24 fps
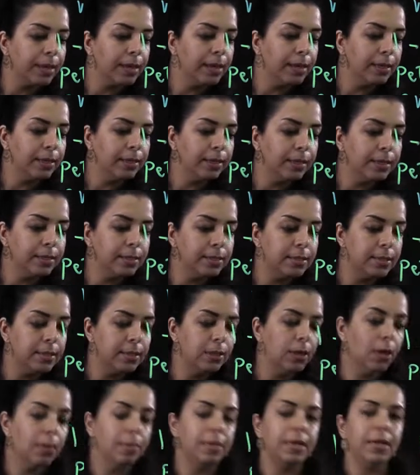in the
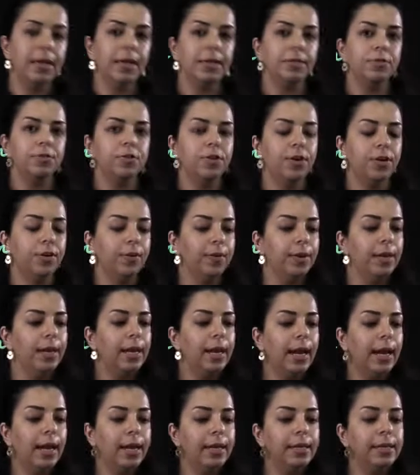denominator,
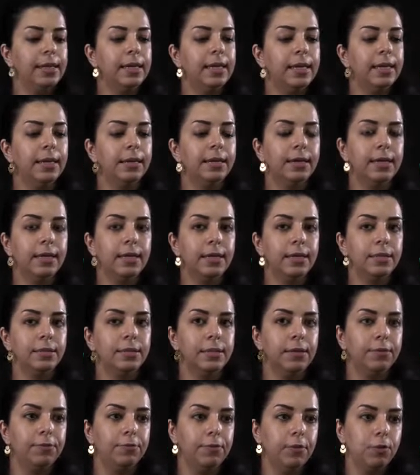and here is
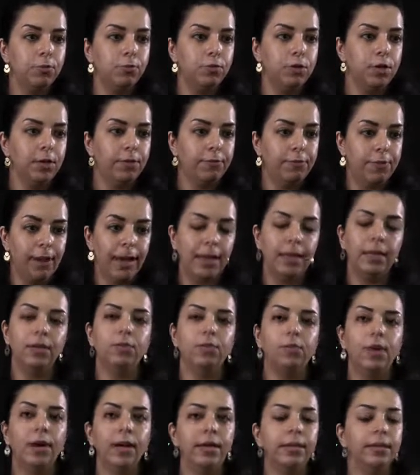the future value,
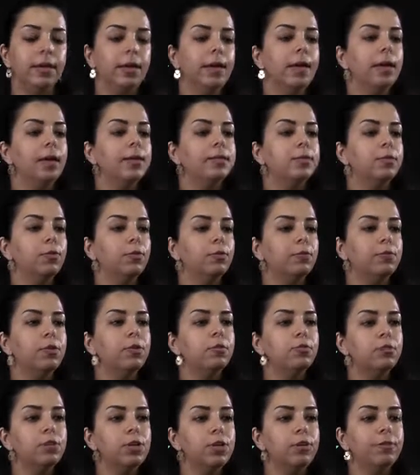right? So
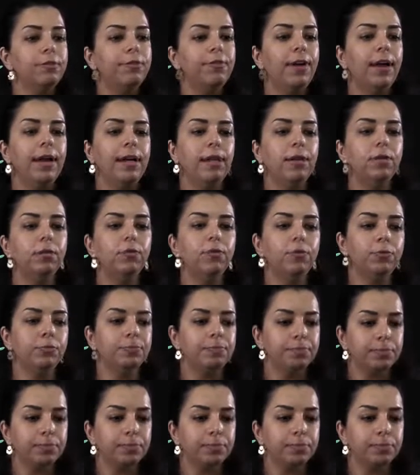future value